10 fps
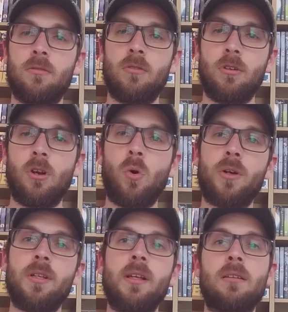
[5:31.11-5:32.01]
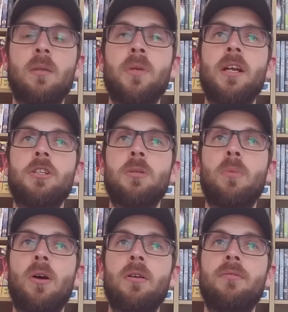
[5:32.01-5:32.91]
go on to the elimination
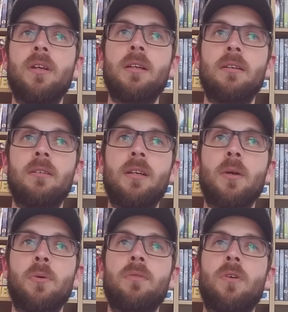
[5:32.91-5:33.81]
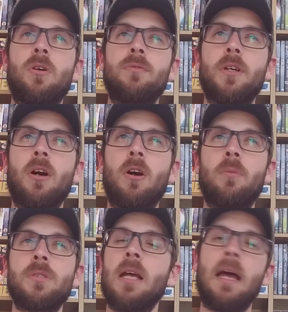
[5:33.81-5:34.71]
part of it and get rid of all of the
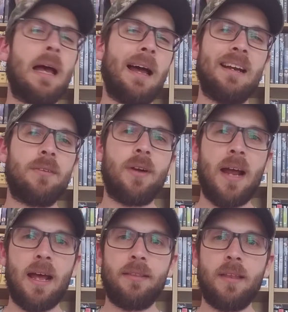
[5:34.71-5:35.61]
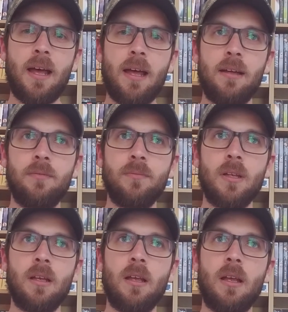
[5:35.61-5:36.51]
carbs. I never had that,
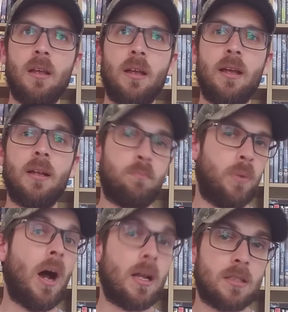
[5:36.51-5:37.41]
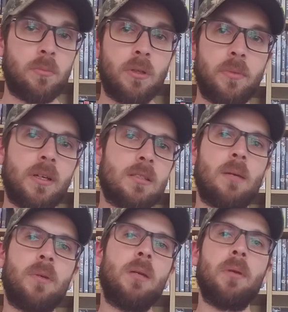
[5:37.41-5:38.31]
possibly because
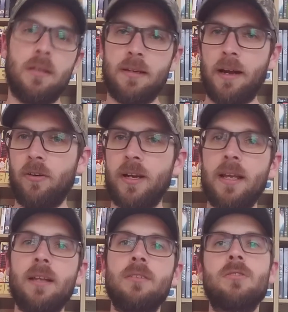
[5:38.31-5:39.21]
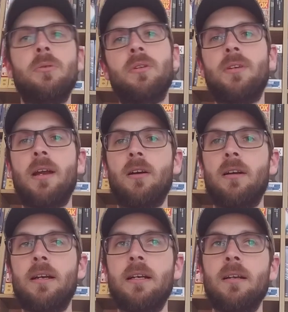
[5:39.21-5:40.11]
I'm keeping dairy in, so the
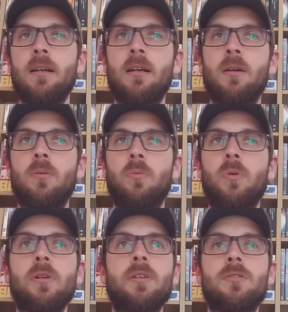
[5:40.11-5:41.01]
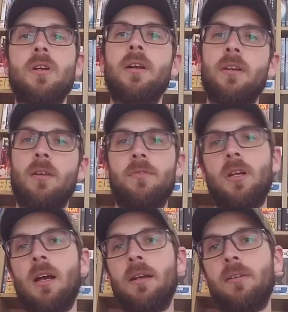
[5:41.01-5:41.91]
dairy was enough to
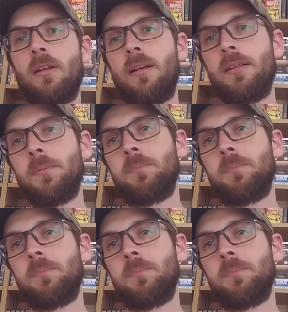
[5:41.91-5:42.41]
kind of like